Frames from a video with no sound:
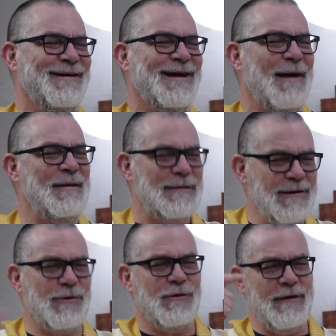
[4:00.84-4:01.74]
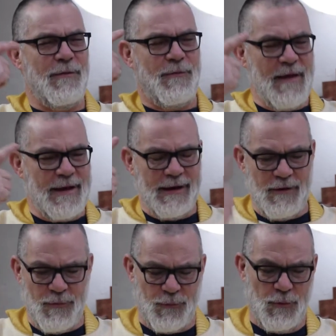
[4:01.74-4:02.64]
I mean, literally thinking
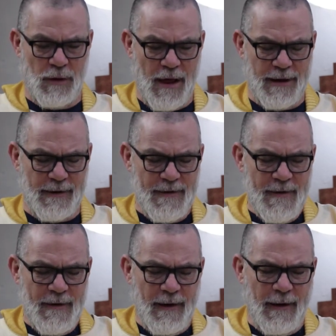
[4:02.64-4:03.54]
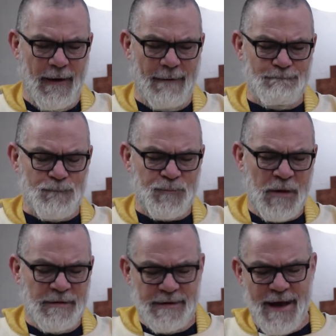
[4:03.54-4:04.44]
it through. Like
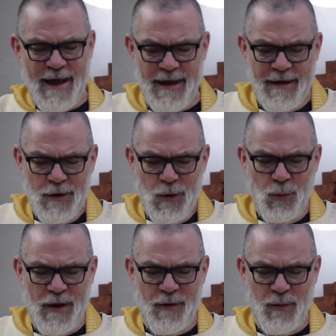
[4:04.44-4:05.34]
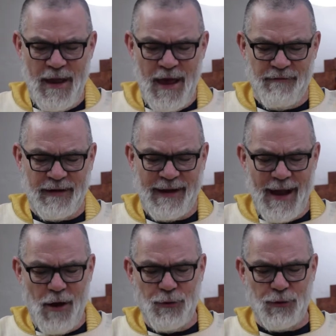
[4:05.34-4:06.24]
today, we have a
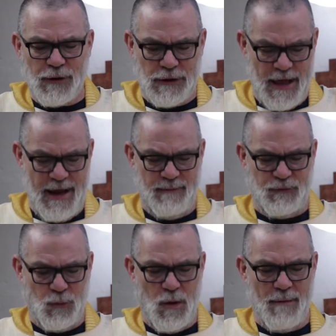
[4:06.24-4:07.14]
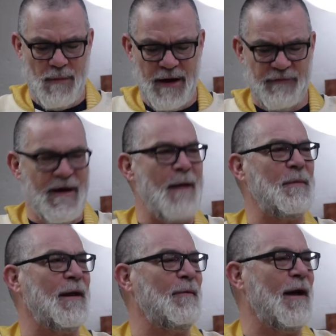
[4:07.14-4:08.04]
counterclaim to what might have
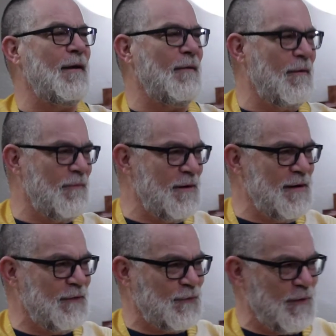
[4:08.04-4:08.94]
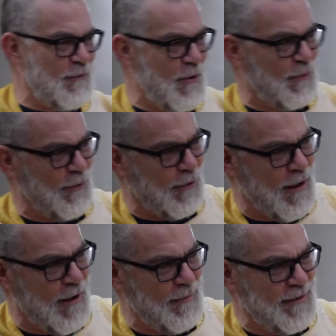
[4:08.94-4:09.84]
happened. I initially wrote a
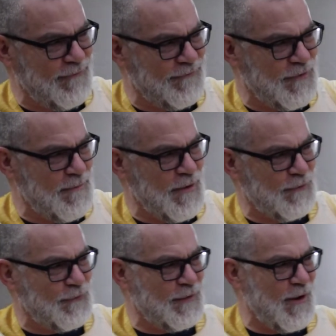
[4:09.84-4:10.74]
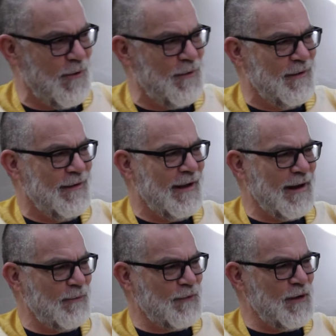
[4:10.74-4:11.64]
little homily some years ago,
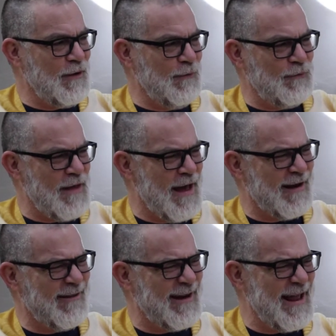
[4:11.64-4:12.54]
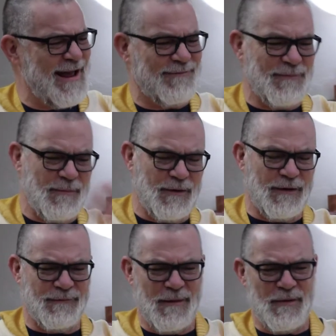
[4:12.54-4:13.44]
and I was going to use that. I'm
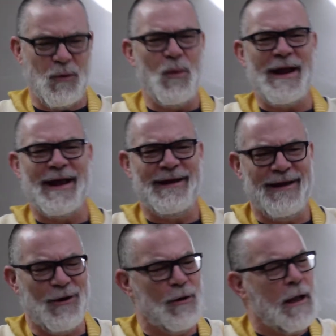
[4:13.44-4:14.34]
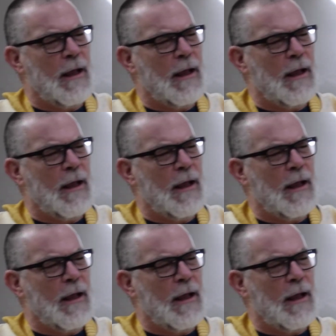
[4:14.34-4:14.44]
going to wing it here.